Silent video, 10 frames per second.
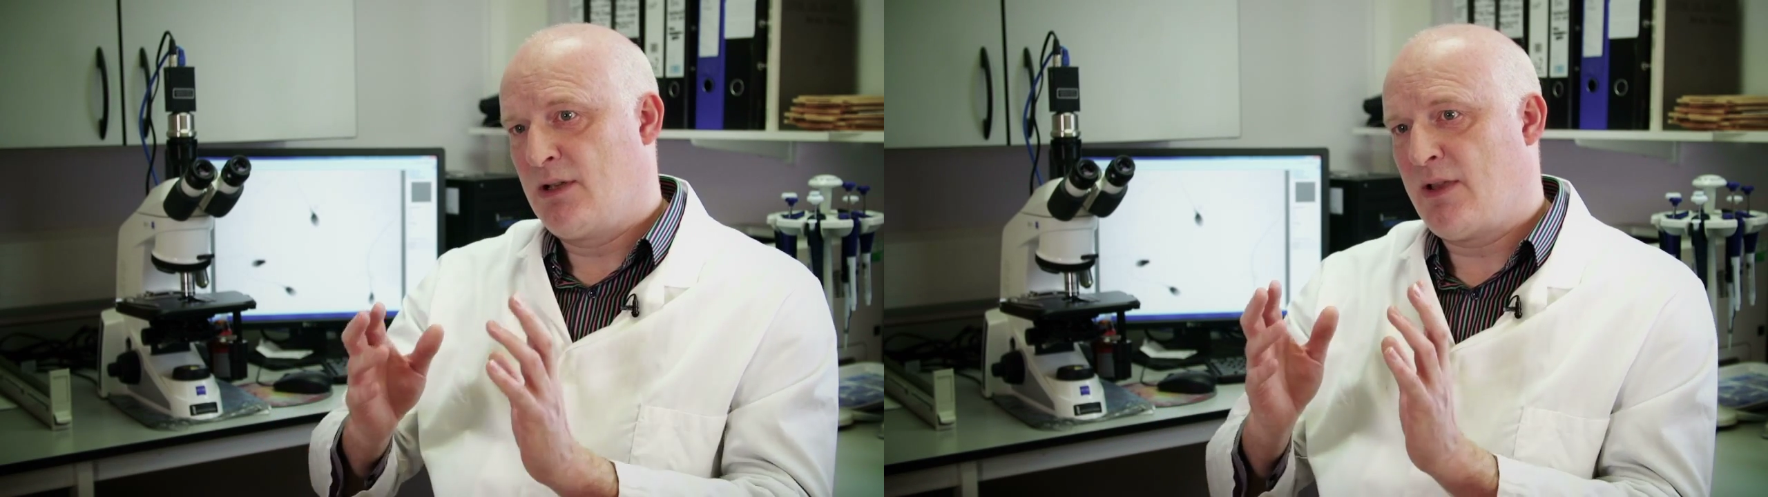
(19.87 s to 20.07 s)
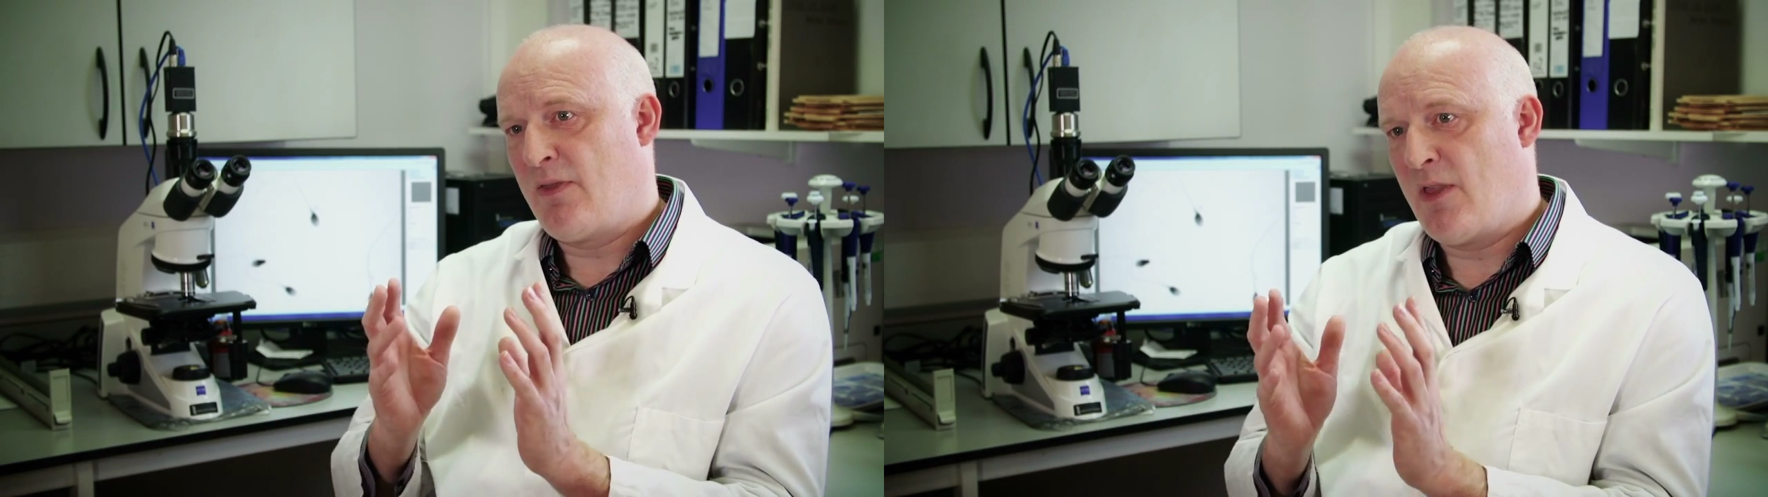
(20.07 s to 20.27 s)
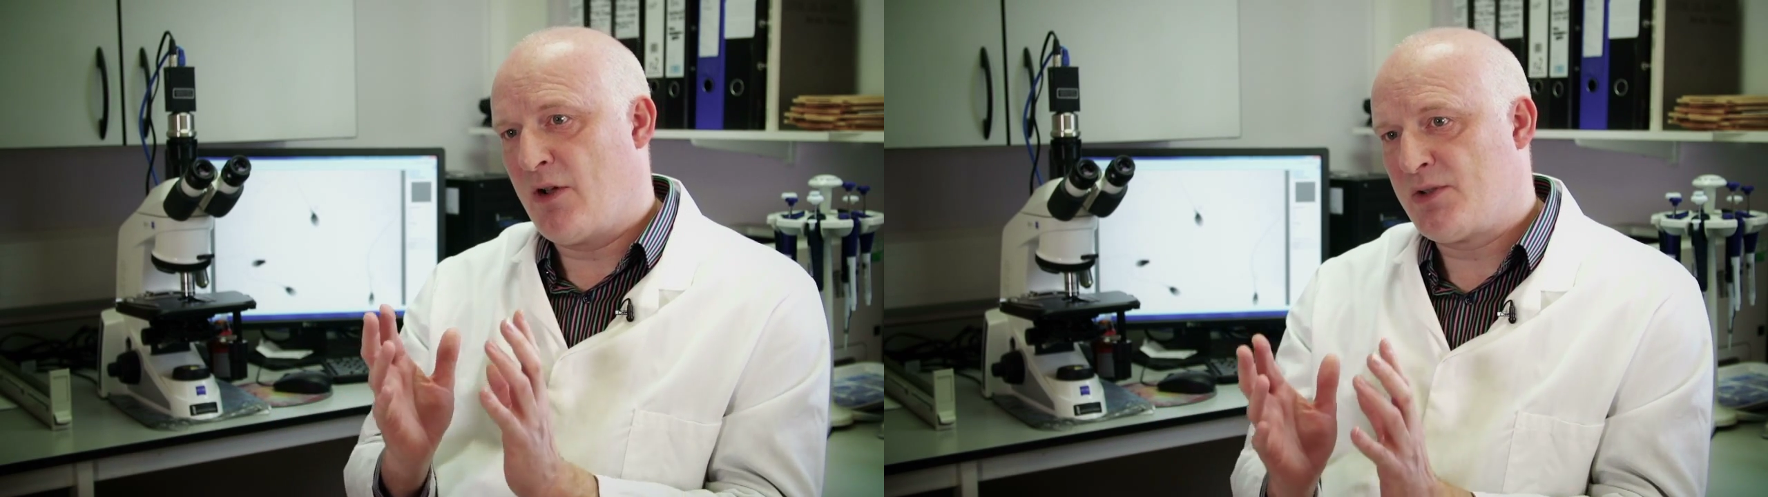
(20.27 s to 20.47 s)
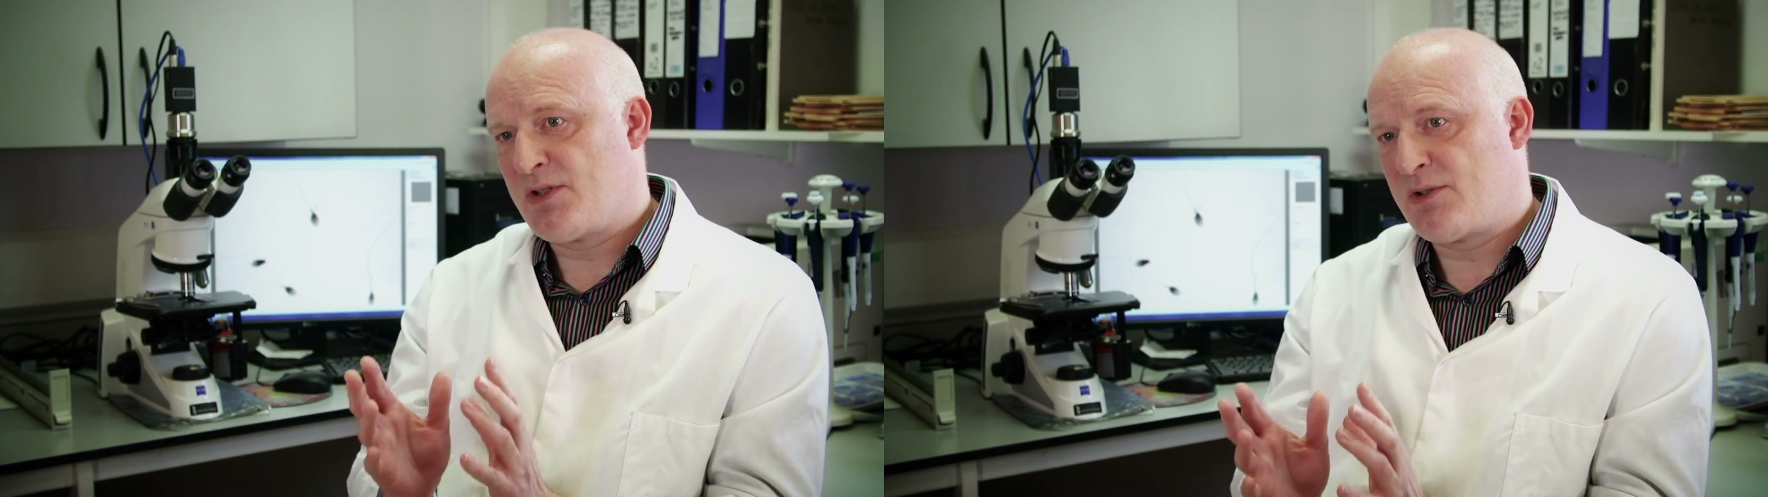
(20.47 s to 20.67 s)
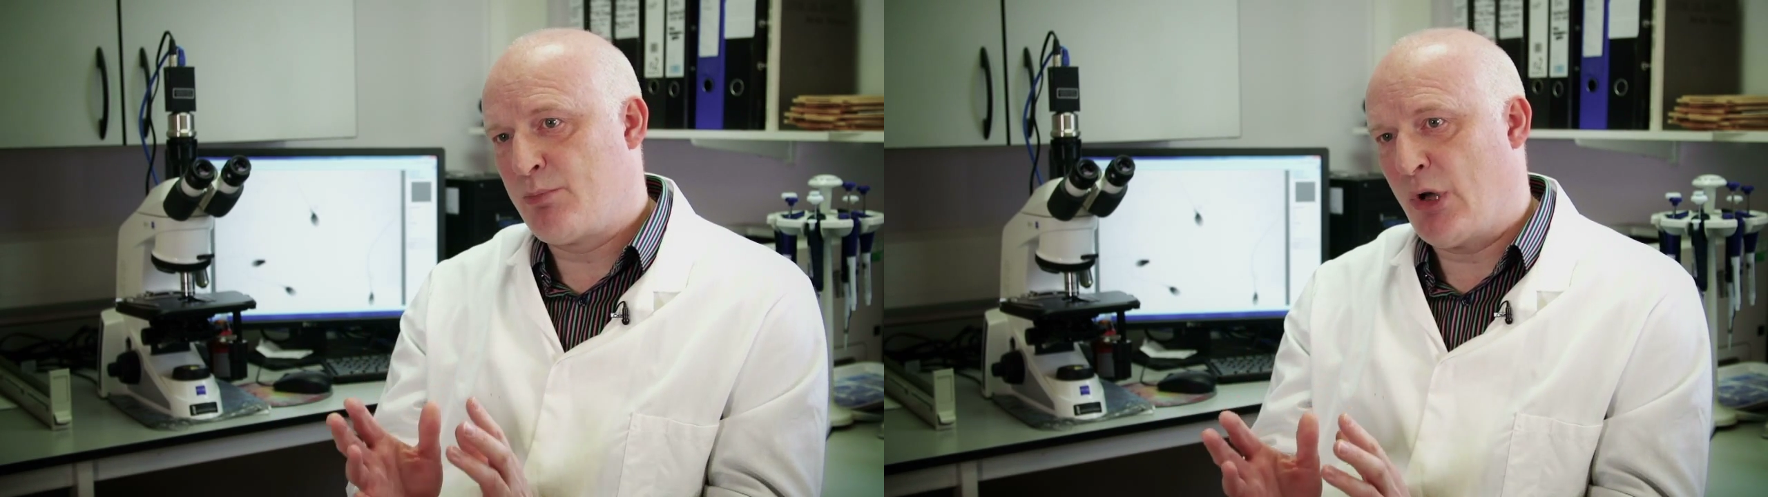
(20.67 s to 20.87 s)
then those
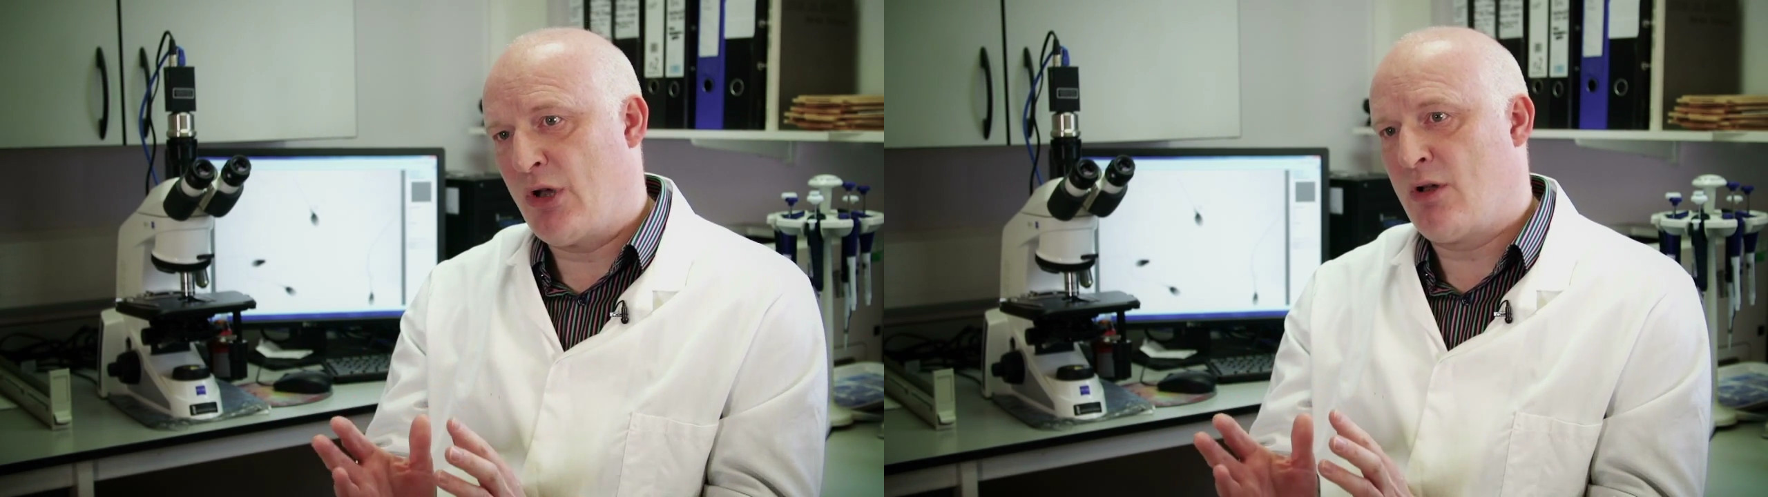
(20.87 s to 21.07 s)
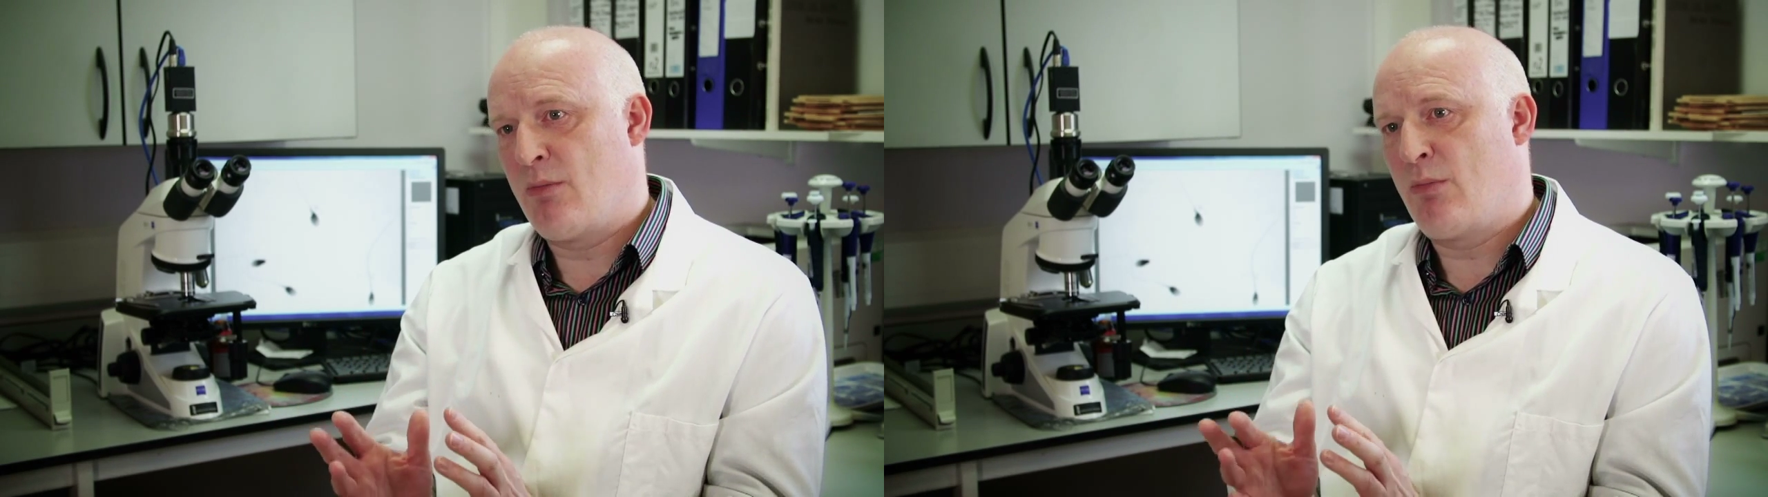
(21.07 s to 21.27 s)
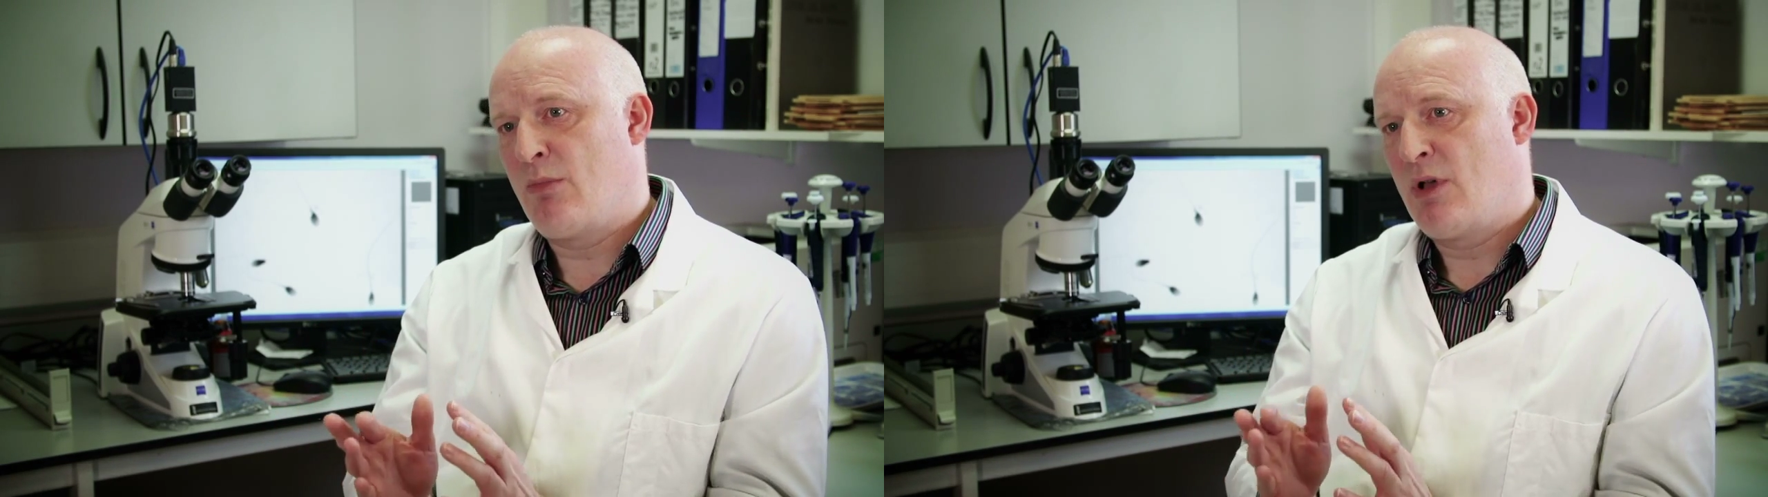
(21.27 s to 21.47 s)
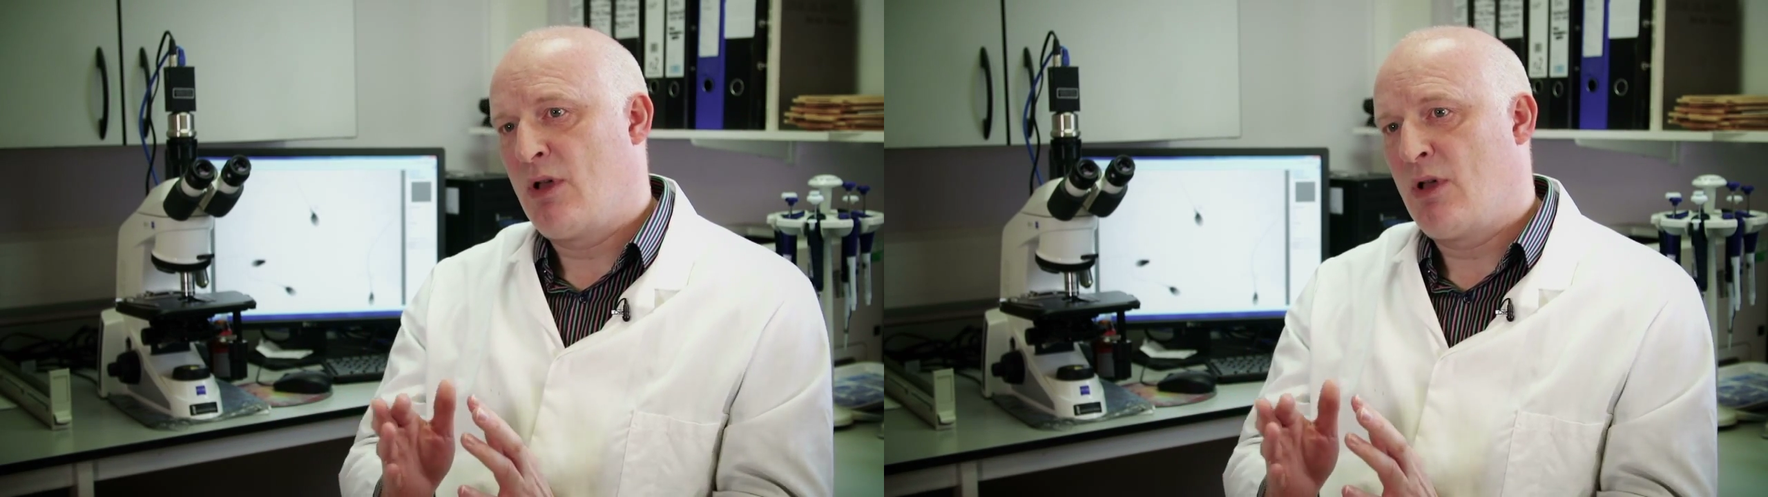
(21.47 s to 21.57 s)
sperm